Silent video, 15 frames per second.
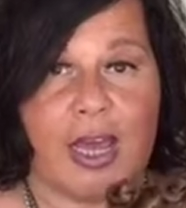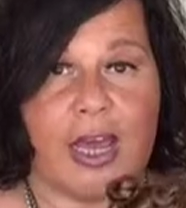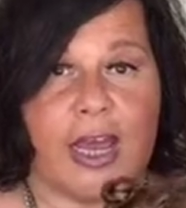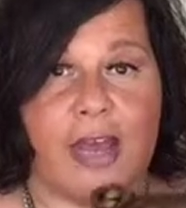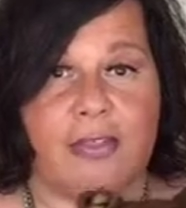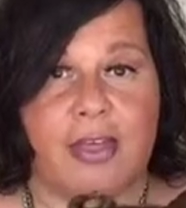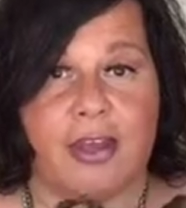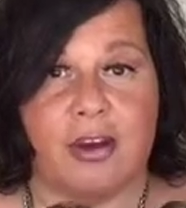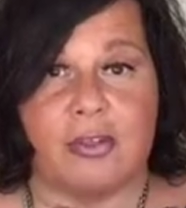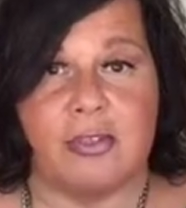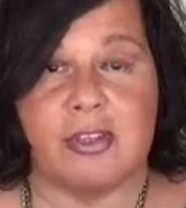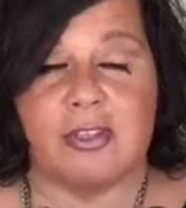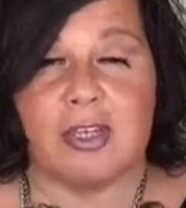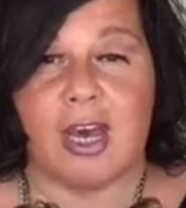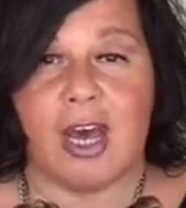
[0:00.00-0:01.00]
And then on the
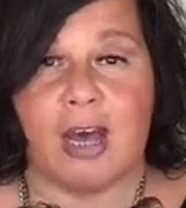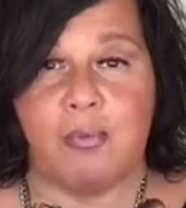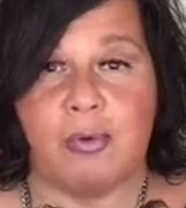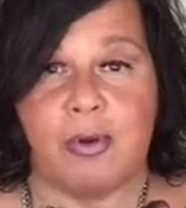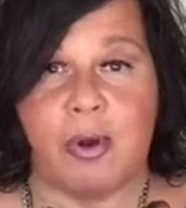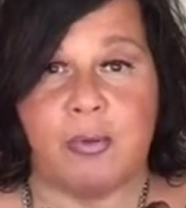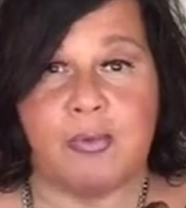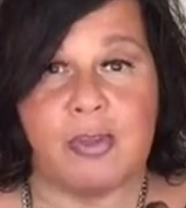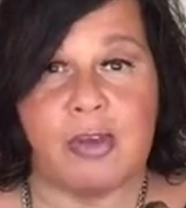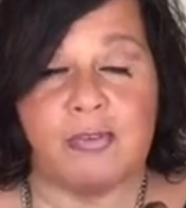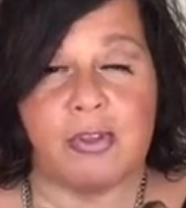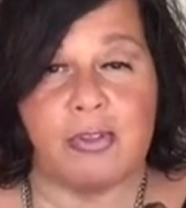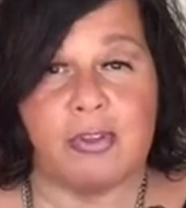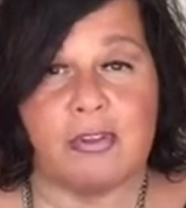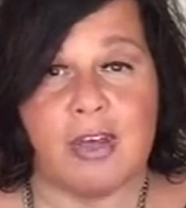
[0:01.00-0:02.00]
top, what I was left
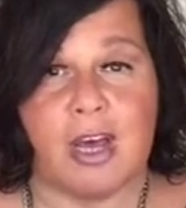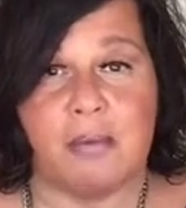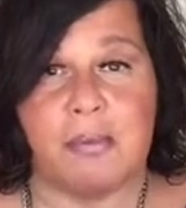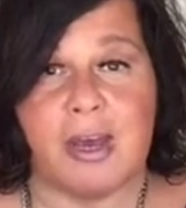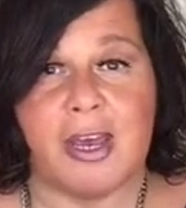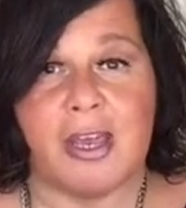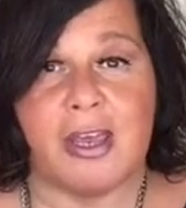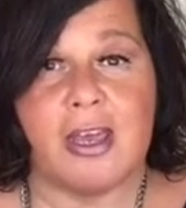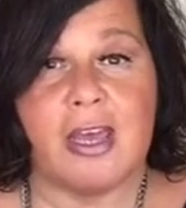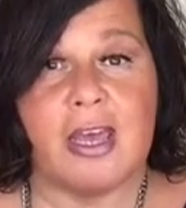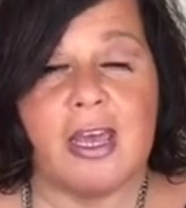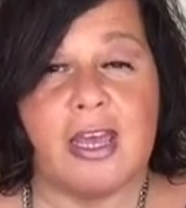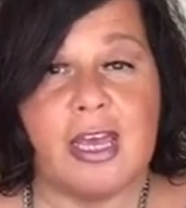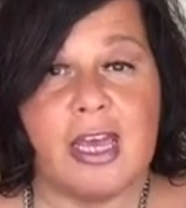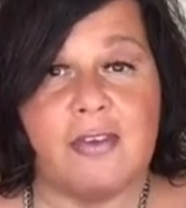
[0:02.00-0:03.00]
on the top, I
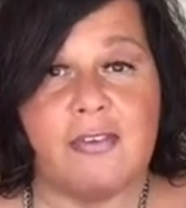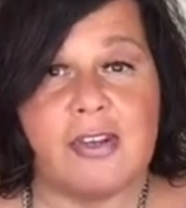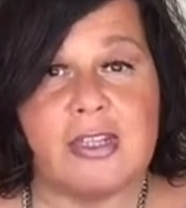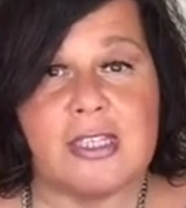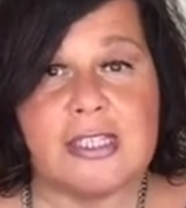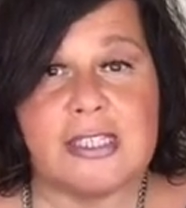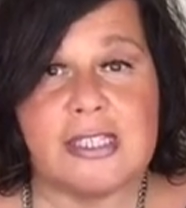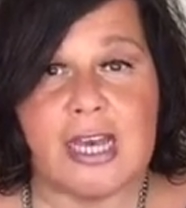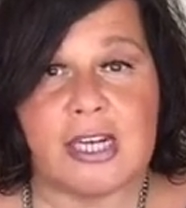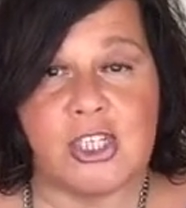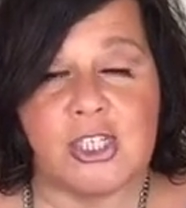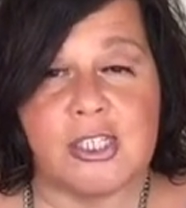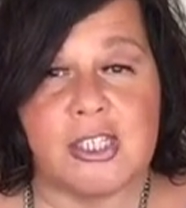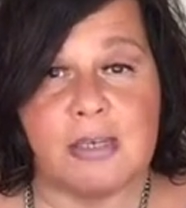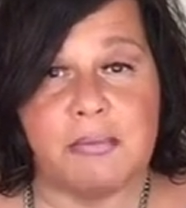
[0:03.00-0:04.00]
evenly
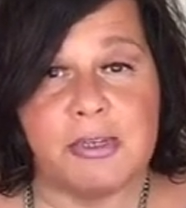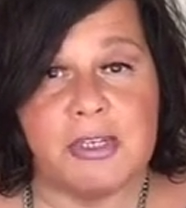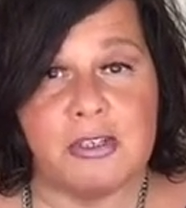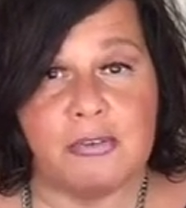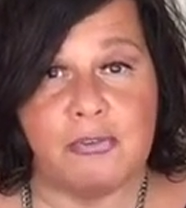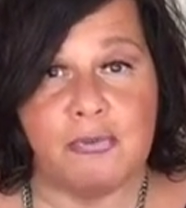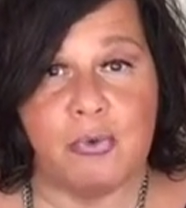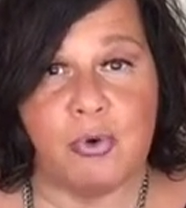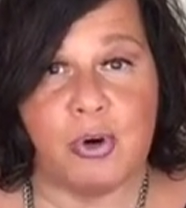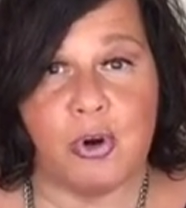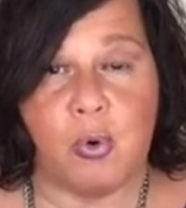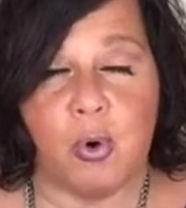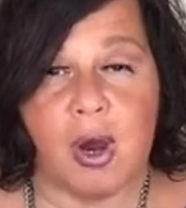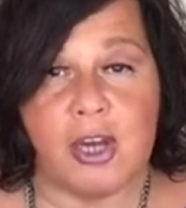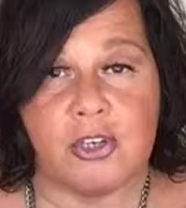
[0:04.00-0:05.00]
sectioned them into 4
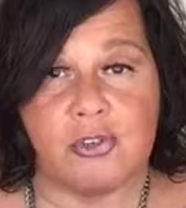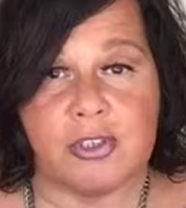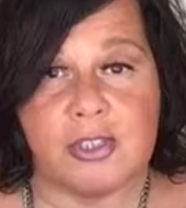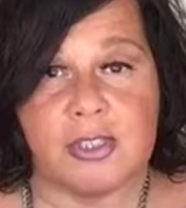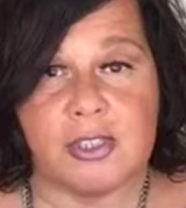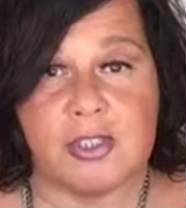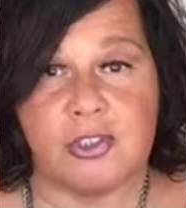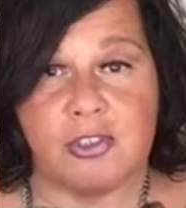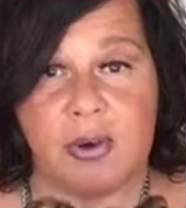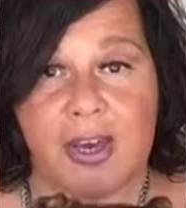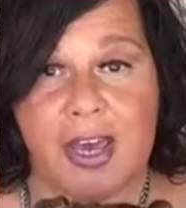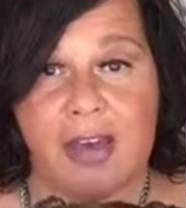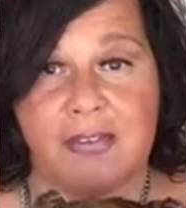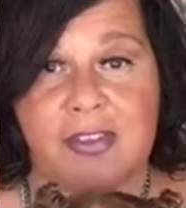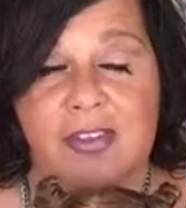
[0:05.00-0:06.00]
quadrants. So I
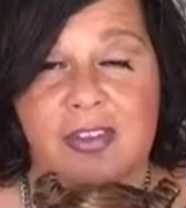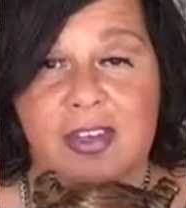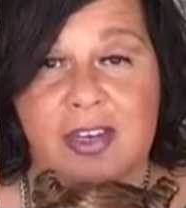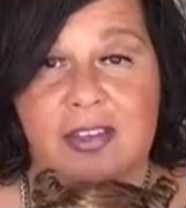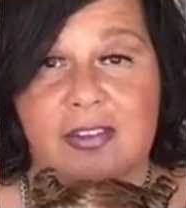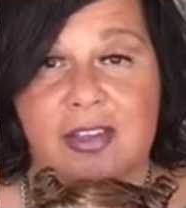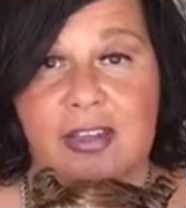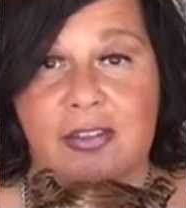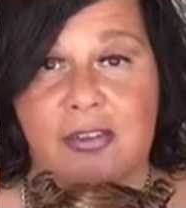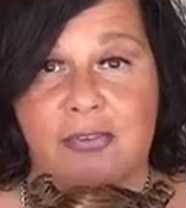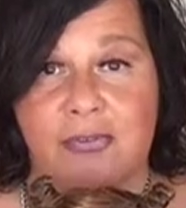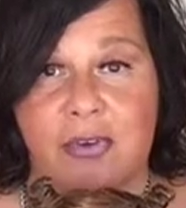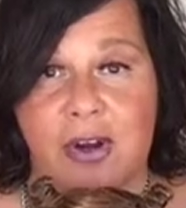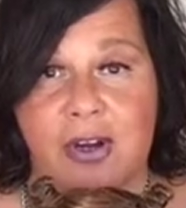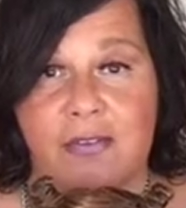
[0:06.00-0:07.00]
have 6 in the
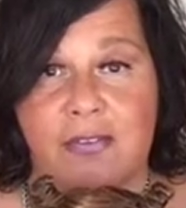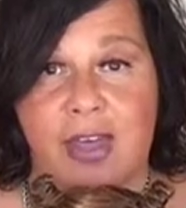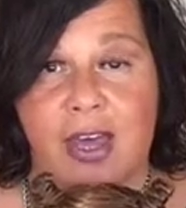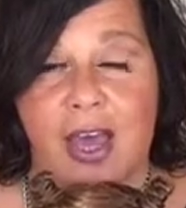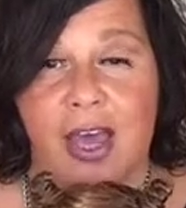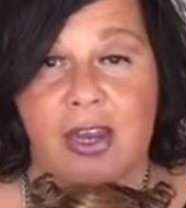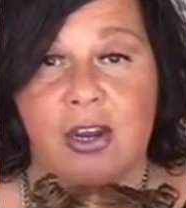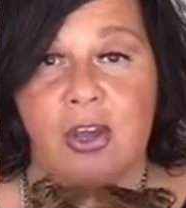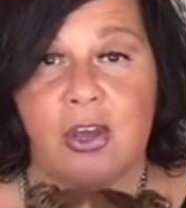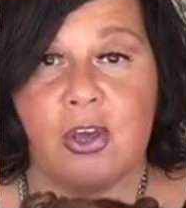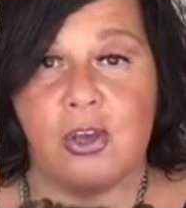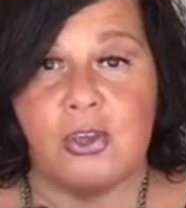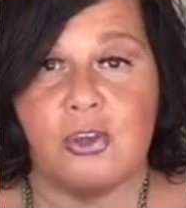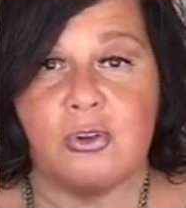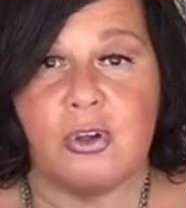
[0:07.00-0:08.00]
front of the head.
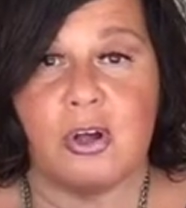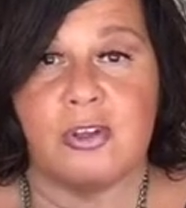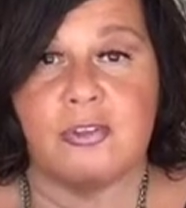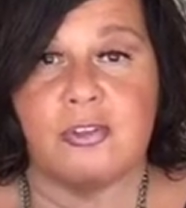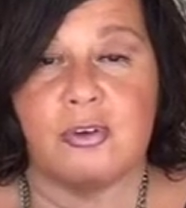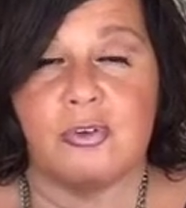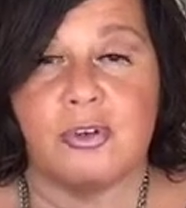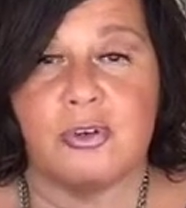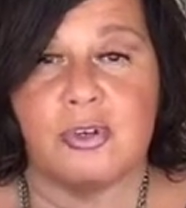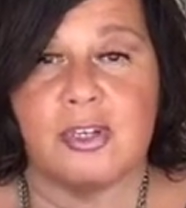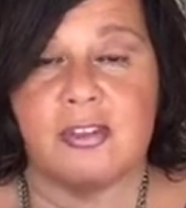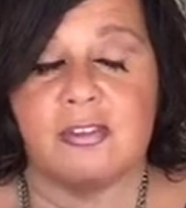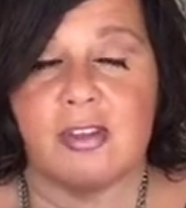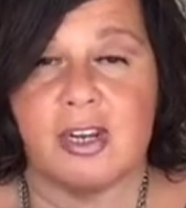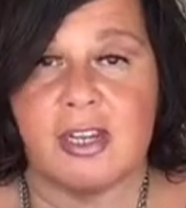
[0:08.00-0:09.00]
You'll also
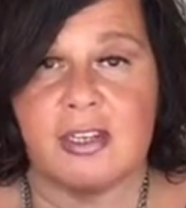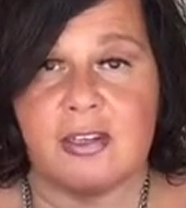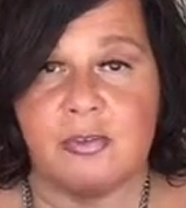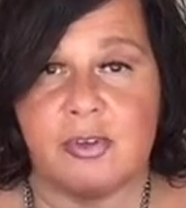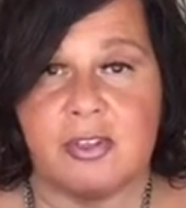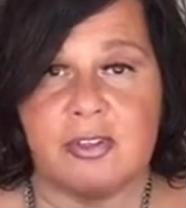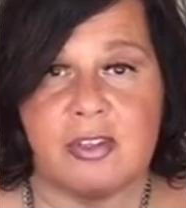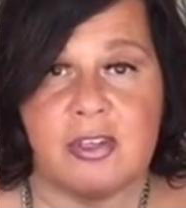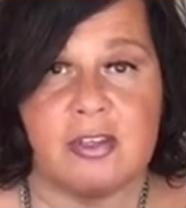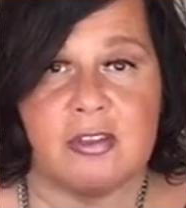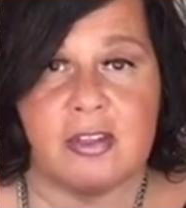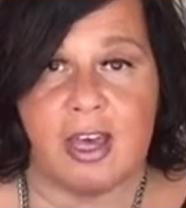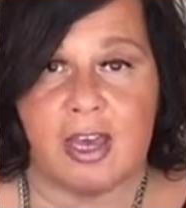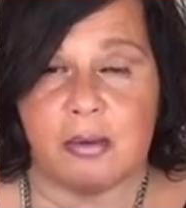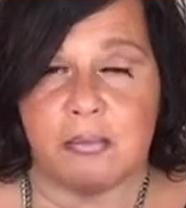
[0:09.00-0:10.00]
notice that I do a
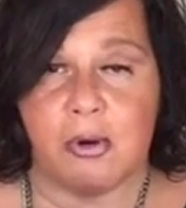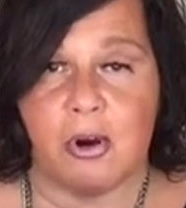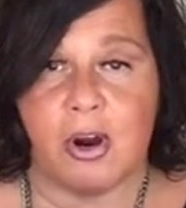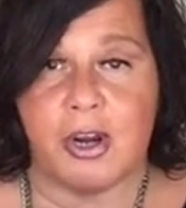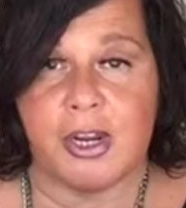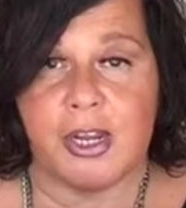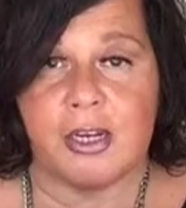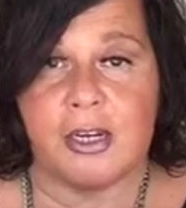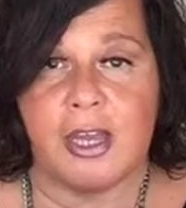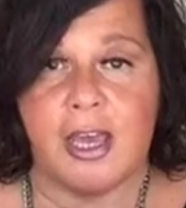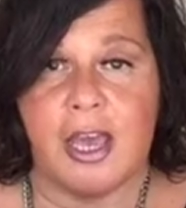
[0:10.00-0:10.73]
zigzag parting,